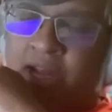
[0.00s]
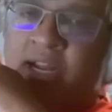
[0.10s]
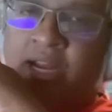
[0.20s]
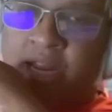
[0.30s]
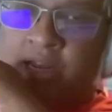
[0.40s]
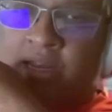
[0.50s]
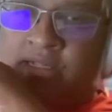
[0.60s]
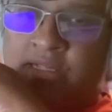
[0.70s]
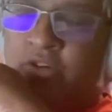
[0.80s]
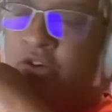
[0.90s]

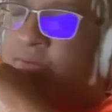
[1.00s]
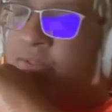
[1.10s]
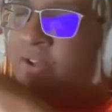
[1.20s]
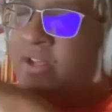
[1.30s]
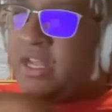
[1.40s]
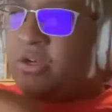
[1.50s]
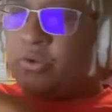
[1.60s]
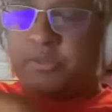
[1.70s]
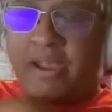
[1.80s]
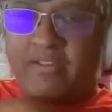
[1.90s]
anti-natalists in terms of like they do
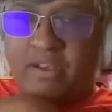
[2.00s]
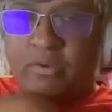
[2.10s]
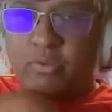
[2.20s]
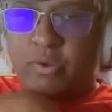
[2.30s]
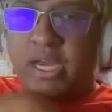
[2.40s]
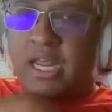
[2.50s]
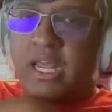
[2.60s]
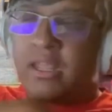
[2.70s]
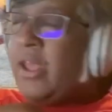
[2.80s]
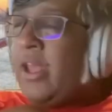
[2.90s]
spacing with
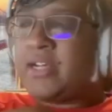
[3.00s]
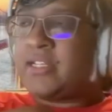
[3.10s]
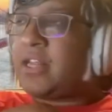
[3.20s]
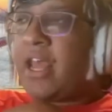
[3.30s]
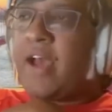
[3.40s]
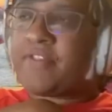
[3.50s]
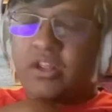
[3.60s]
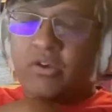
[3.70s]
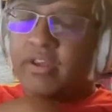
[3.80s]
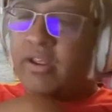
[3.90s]
weaning. Because like they have to
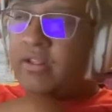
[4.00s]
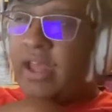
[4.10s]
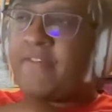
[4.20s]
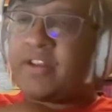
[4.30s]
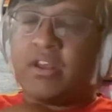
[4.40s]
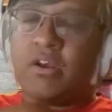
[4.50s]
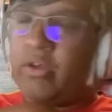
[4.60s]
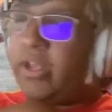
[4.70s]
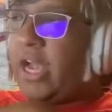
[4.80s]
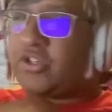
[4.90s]

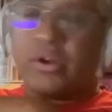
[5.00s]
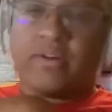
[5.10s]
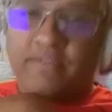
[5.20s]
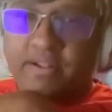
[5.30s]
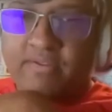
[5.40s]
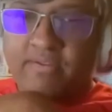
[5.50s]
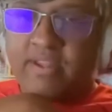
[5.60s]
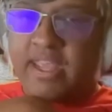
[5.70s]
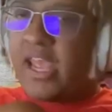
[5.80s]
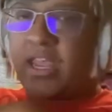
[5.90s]
kill extra infants.
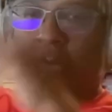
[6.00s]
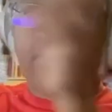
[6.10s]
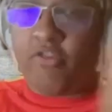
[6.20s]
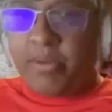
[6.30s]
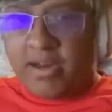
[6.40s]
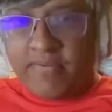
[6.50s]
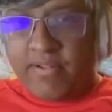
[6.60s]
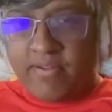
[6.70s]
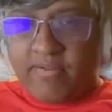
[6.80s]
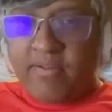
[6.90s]
They can't carry so many
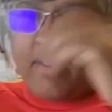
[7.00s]
infants.